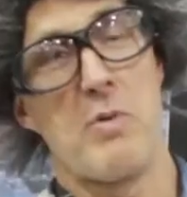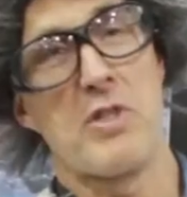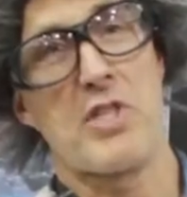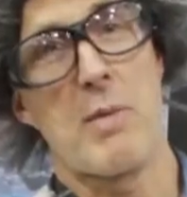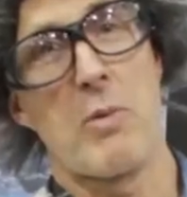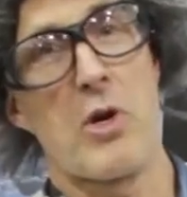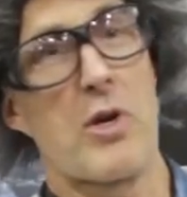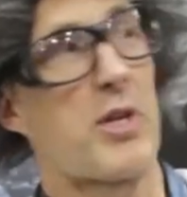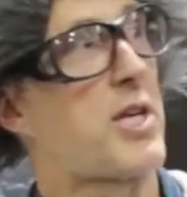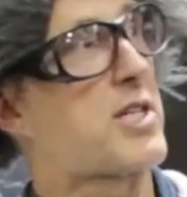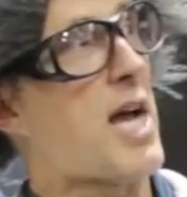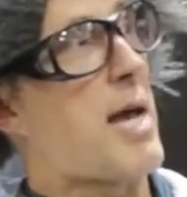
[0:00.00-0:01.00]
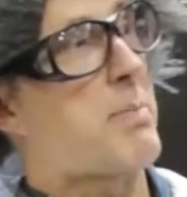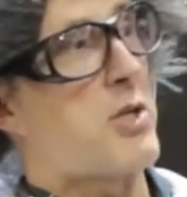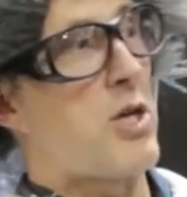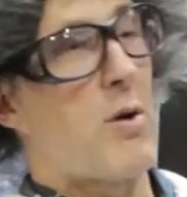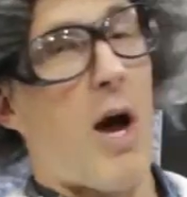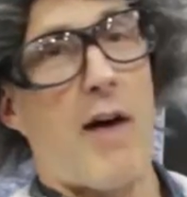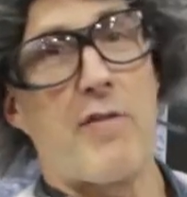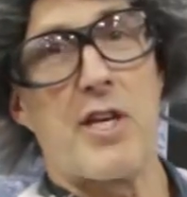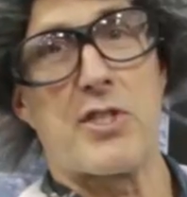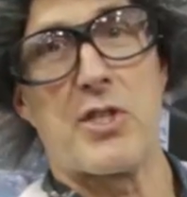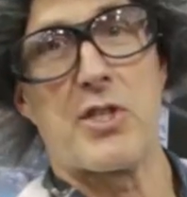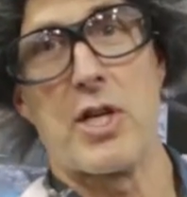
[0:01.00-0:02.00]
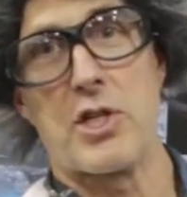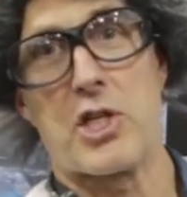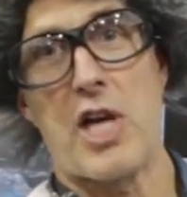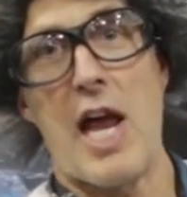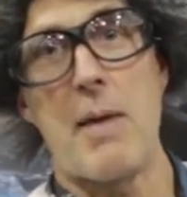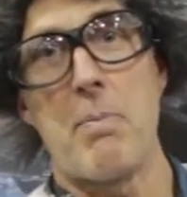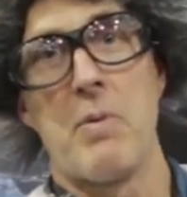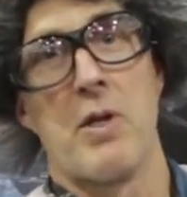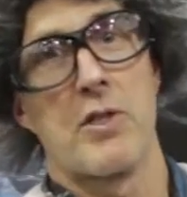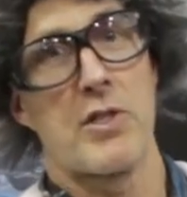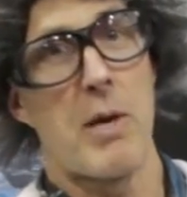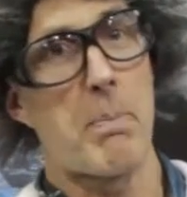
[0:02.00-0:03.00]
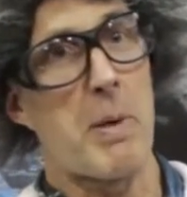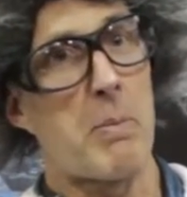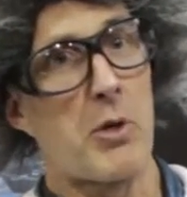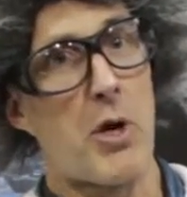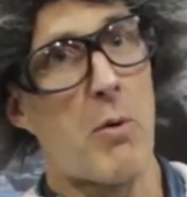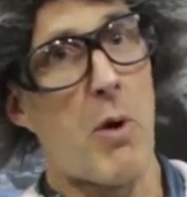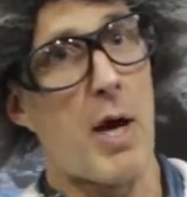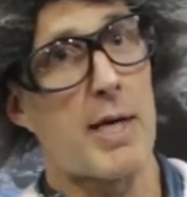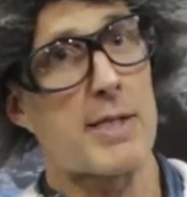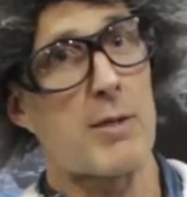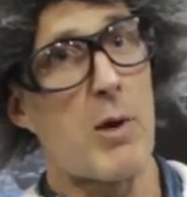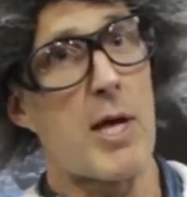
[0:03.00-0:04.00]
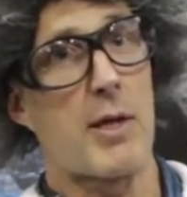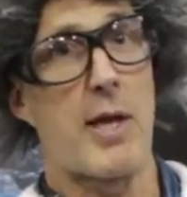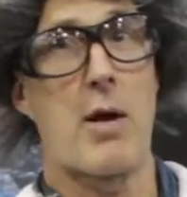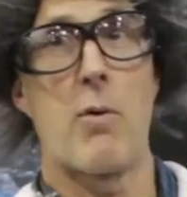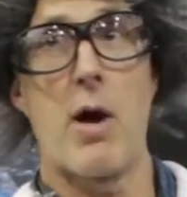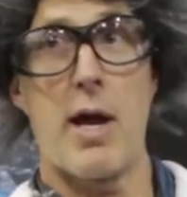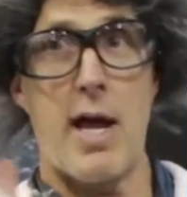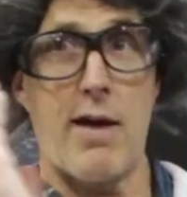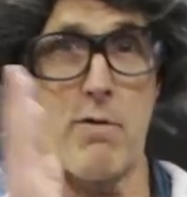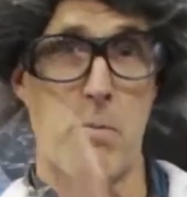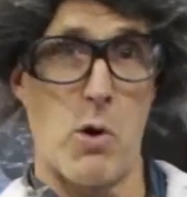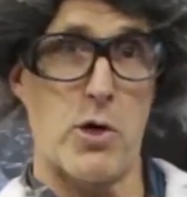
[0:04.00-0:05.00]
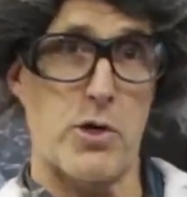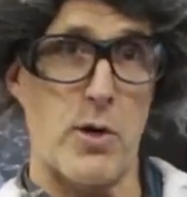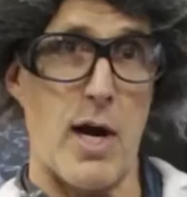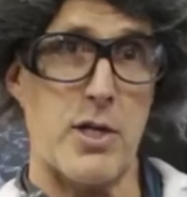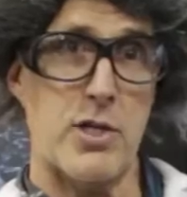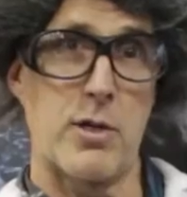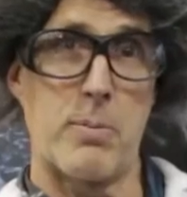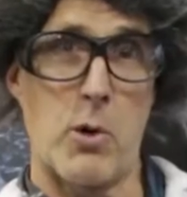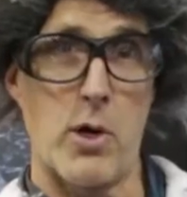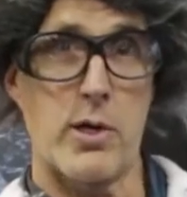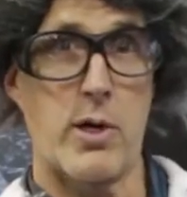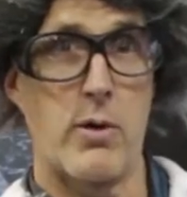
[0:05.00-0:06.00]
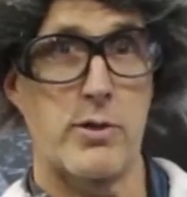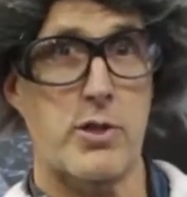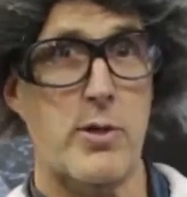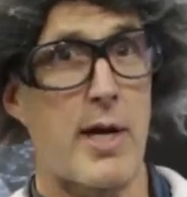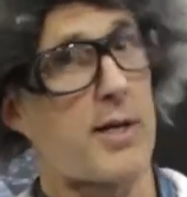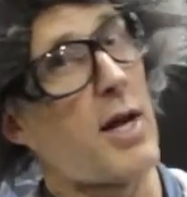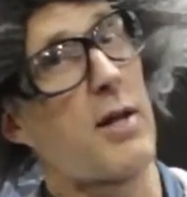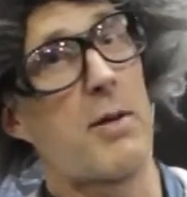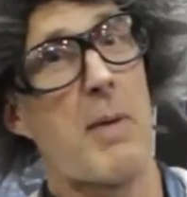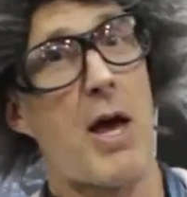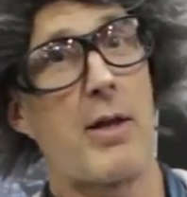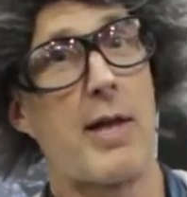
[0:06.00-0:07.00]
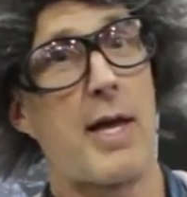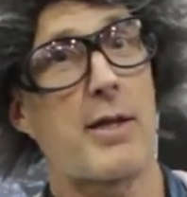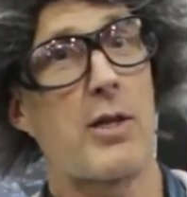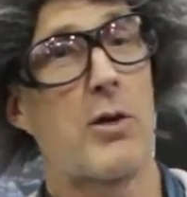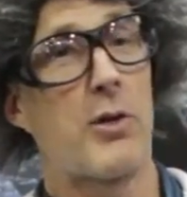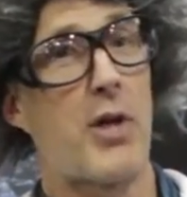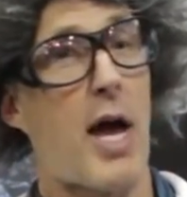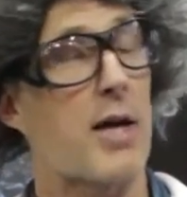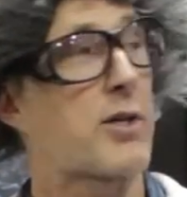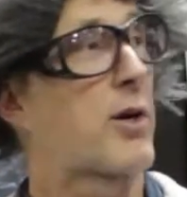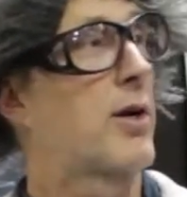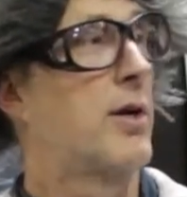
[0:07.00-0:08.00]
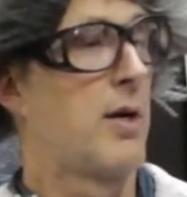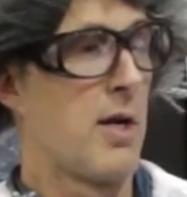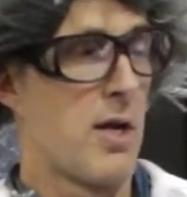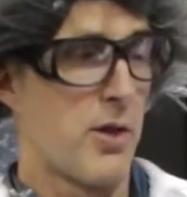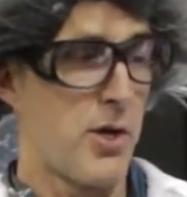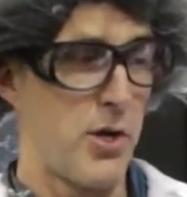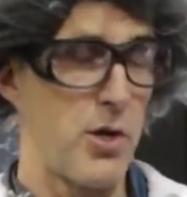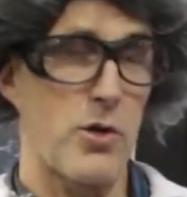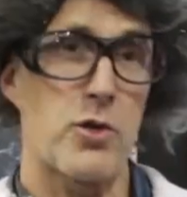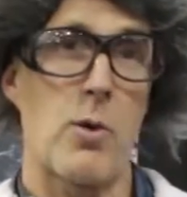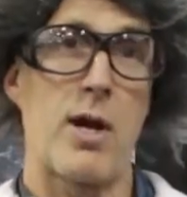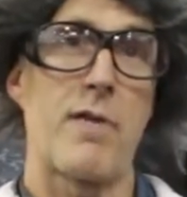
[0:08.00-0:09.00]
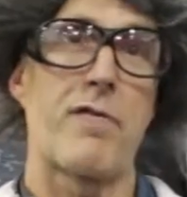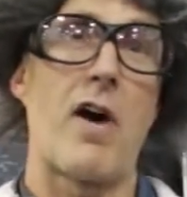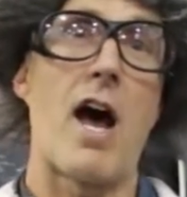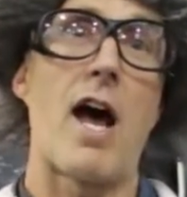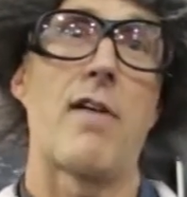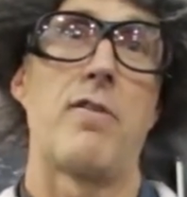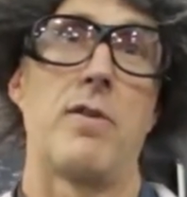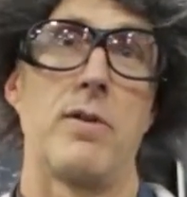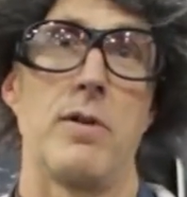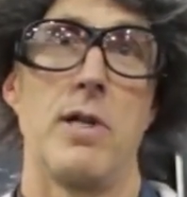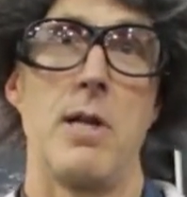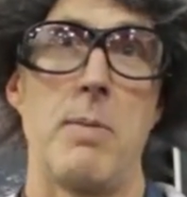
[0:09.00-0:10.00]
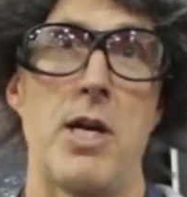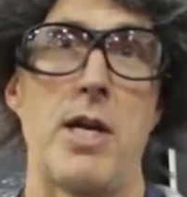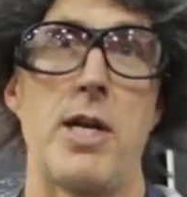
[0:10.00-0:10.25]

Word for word: similar to the Type two, obviously, in shape. Some people don't want a twin. They want to have a more directional board going straight down the mountain like the old doctor. The new twenty-five, limited